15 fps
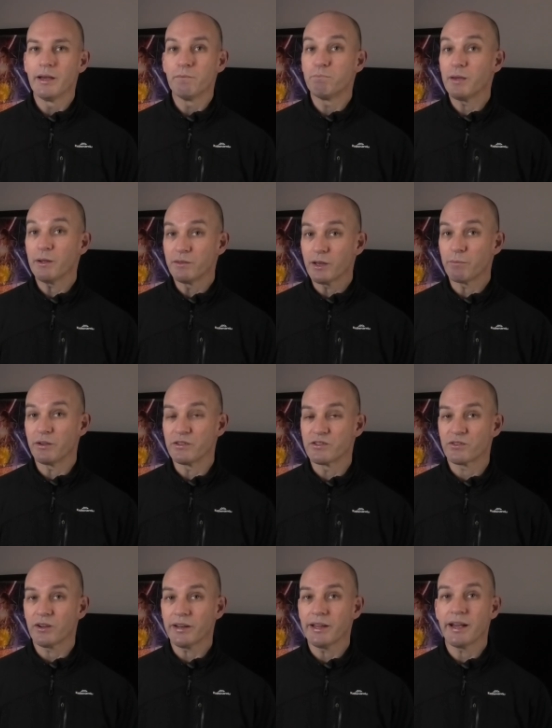BMW
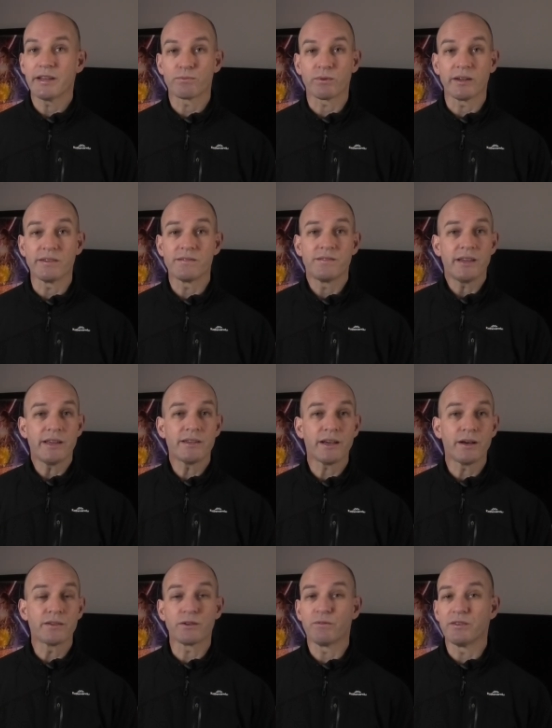Australia has released
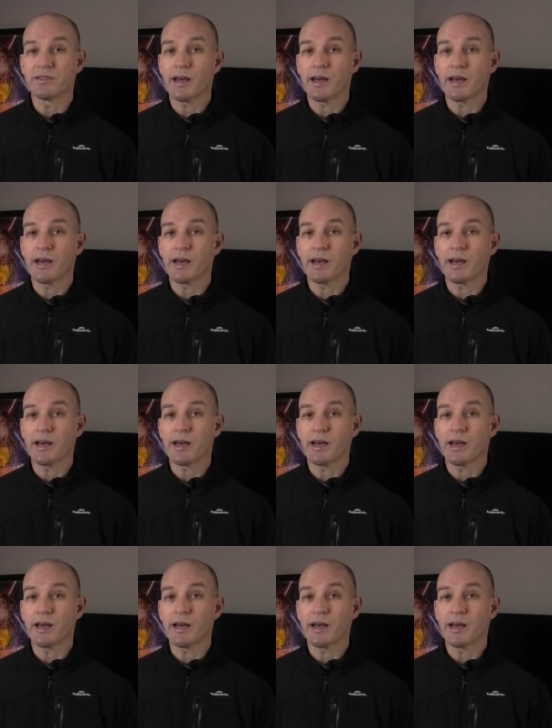details of its